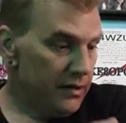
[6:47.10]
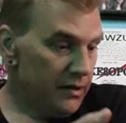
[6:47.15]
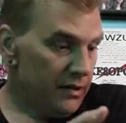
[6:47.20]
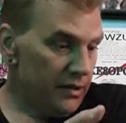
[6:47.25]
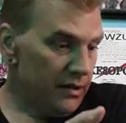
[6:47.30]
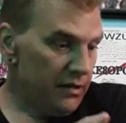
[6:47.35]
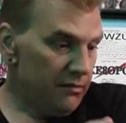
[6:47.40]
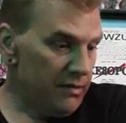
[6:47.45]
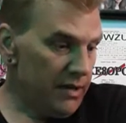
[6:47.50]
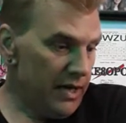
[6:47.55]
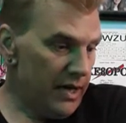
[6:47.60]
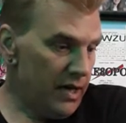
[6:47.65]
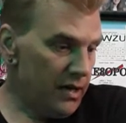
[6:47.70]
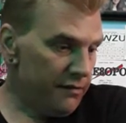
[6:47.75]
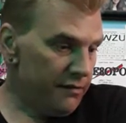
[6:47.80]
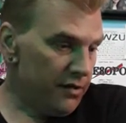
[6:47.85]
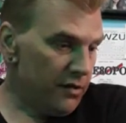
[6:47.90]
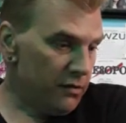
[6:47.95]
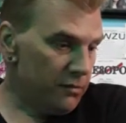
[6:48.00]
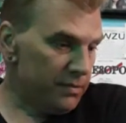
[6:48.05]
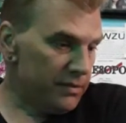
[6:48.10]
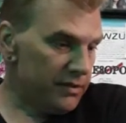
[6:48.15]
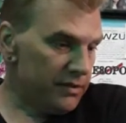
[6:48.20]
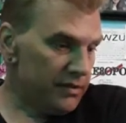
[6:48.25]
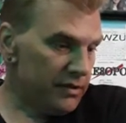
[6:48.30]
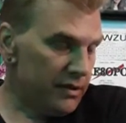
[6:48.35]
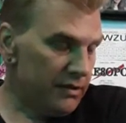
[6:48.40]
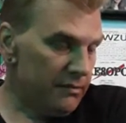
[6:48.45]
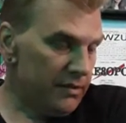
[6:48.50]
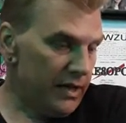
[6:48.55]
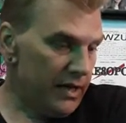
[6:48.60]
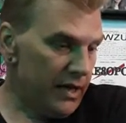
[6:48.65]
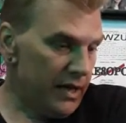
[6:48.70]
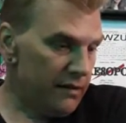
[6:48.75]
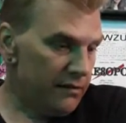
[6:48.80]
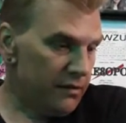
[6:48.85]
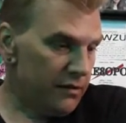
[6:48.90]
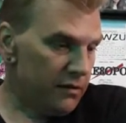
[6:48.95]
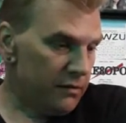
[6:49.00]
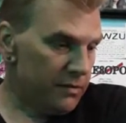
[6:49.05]
It may have hopes. It may
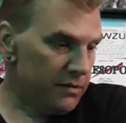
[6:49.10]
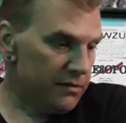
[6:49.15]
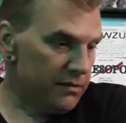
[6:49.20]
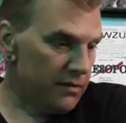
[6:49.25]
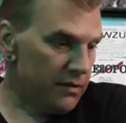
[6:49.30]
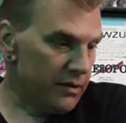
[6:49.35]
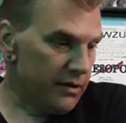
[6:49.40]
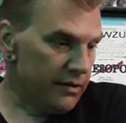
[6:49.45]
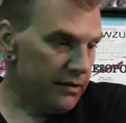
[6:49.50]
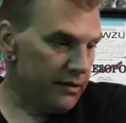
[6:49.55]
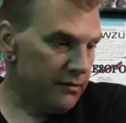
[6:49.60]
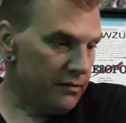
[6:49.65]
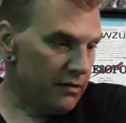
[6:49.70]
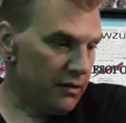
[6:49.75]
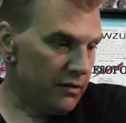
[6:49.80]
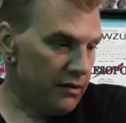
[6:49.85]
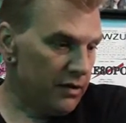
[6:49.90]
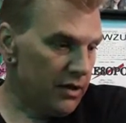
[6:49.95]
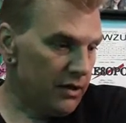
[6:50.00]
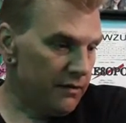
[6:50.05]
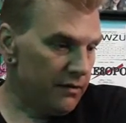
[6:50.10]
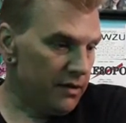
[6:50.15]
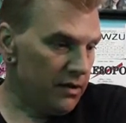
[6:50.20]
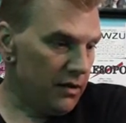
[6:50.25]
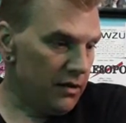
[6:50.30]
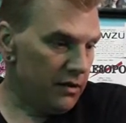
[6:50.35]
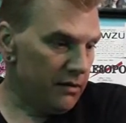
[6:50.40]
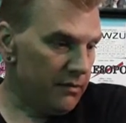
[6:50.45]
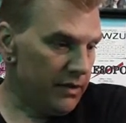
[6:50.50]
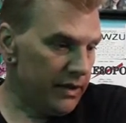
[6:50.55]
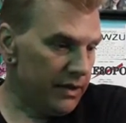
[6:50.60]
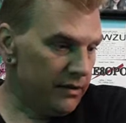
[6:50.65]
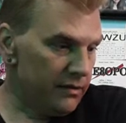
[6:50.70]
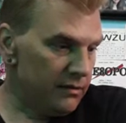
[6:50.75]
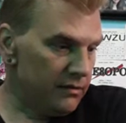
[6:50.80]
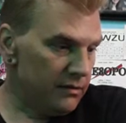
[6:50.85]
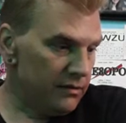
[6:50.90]
have hopes for it. I never know. I might.